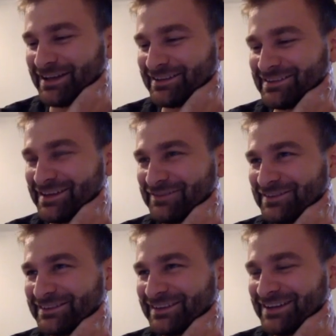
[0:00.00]
at a
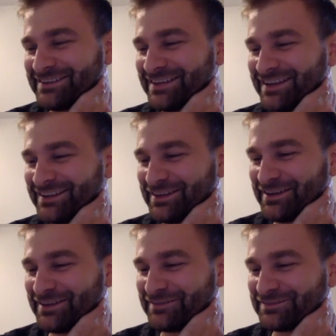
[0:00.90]
7. I
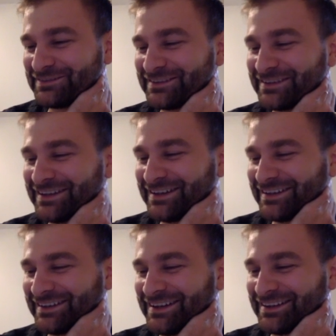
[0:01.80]
love
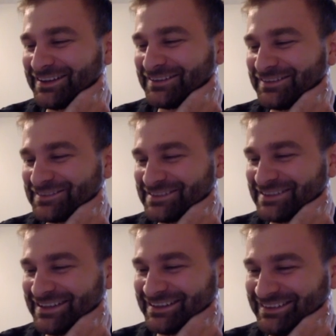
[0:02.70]

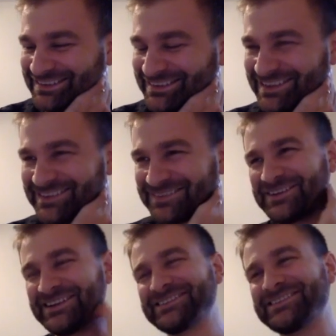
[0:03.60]
shit. That's
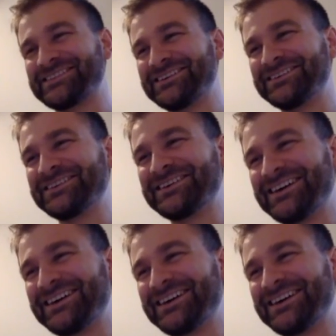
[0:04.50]
weird. So,